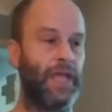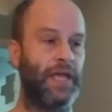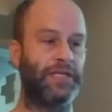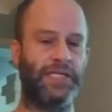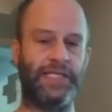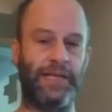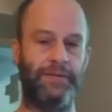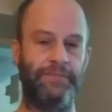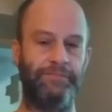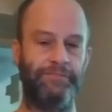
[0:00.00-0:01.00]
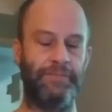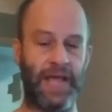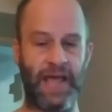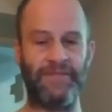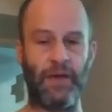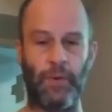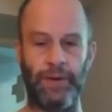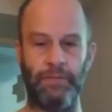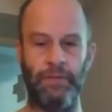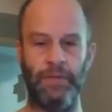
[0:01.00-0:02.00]
She said, May I have that
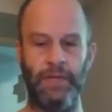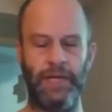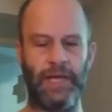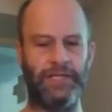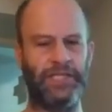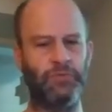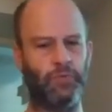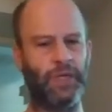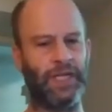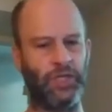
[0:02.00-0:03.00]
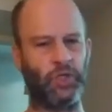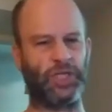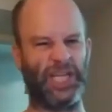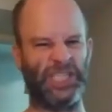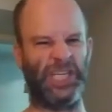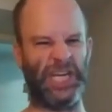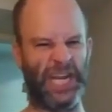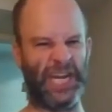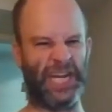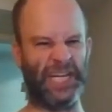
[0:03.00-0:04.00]
one? And she really looked like she
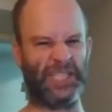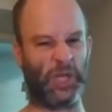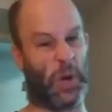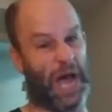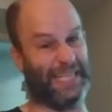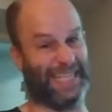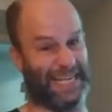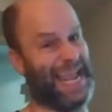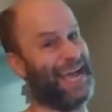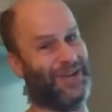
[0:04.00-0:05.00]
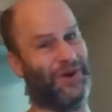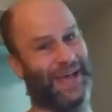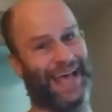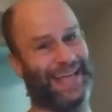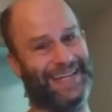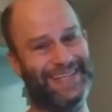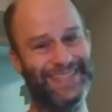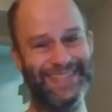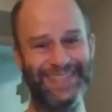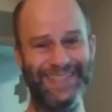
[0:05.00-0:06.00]
needed it, so I said, Yeah, go ahead.
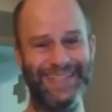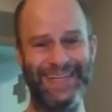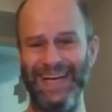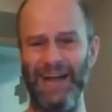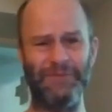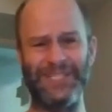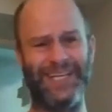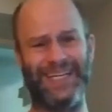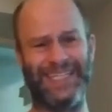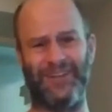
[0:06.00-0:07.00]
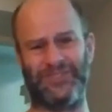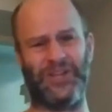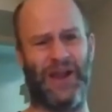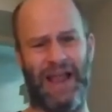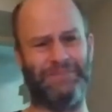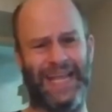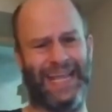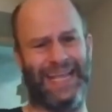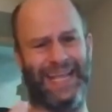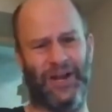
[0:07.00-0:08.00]
I wasn't going to tell her, Sorry, I'm
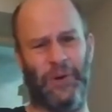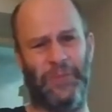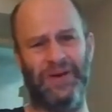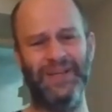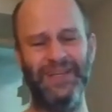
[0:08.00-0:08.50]
taking it home.